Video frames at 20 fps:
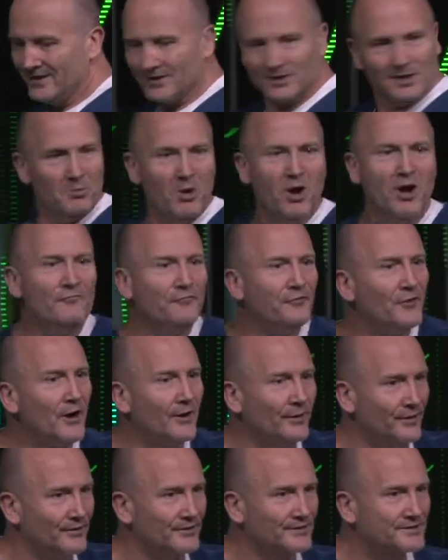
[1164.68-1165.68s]
Come
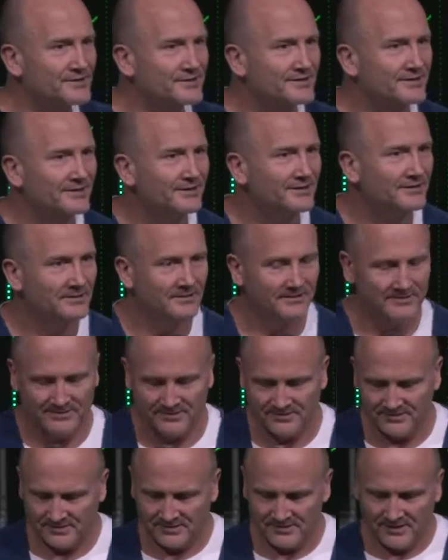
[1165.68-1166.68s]
on, folks.
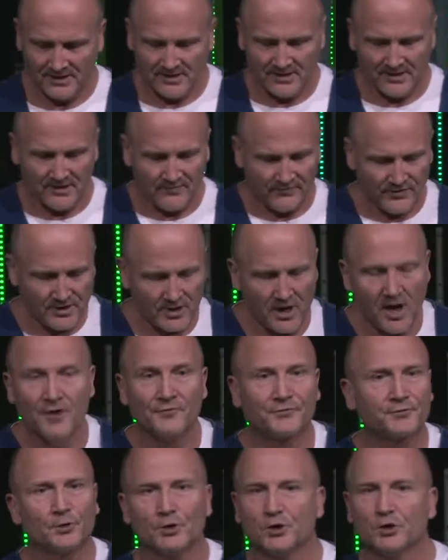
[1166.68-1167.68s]
If you're
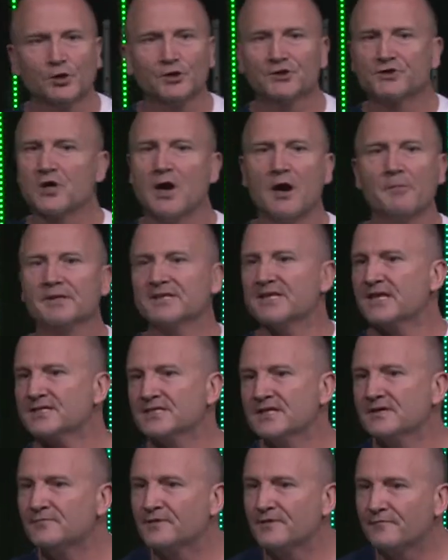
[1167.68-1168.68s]
going through a good time, it
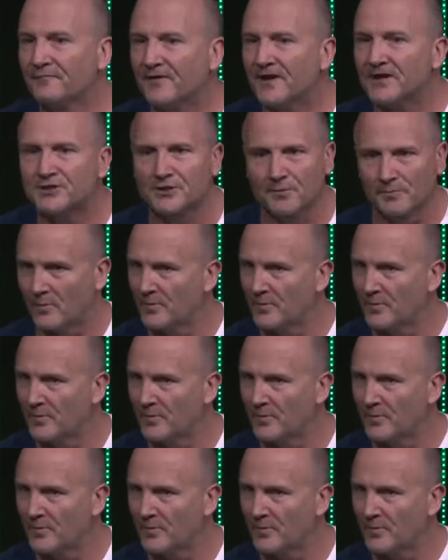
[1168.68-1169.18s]
doesn't even affect you.